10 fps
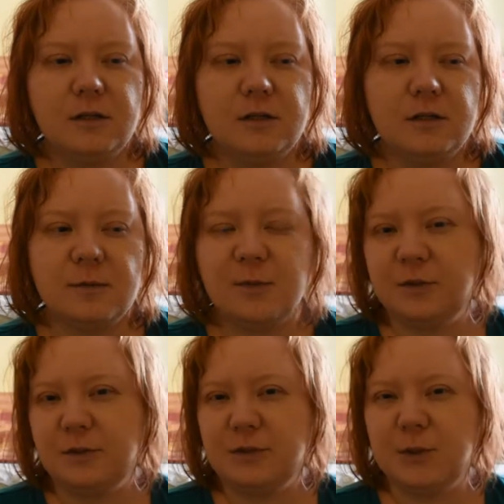
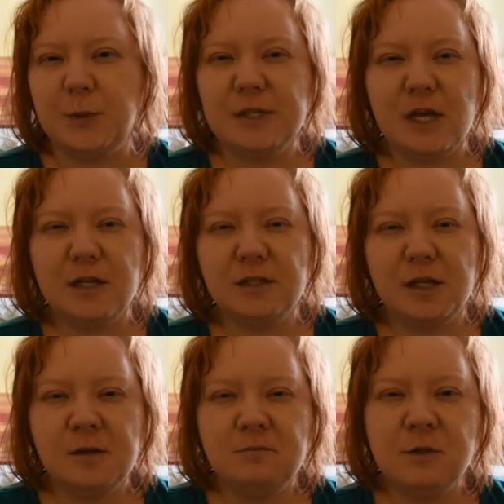supposed suicide
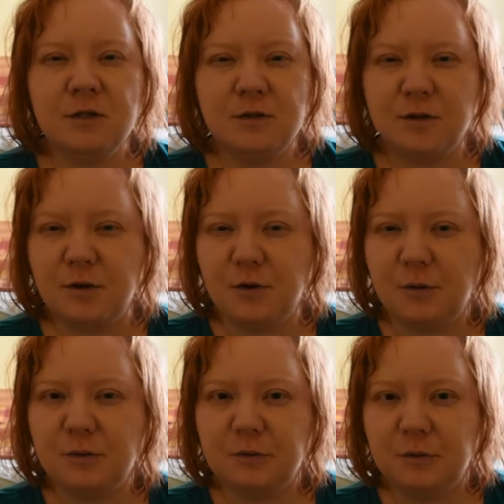attempt,
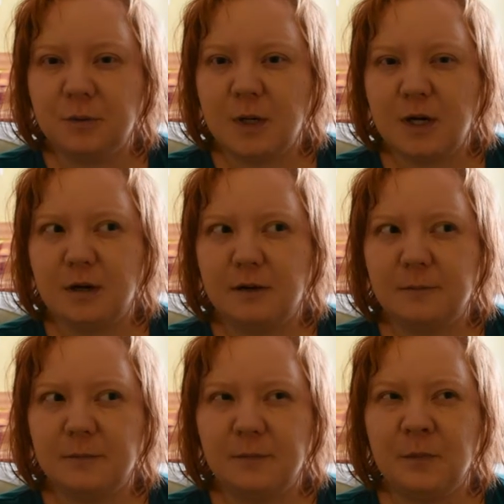though
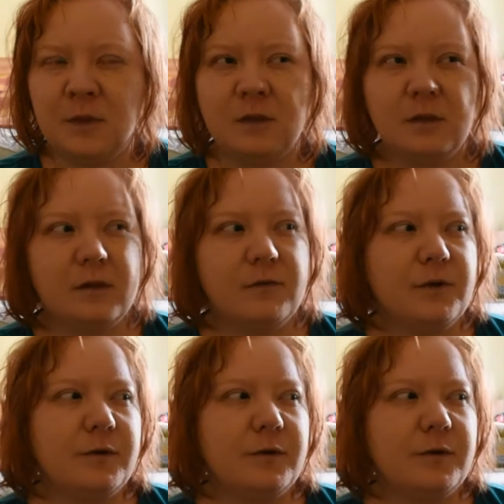if I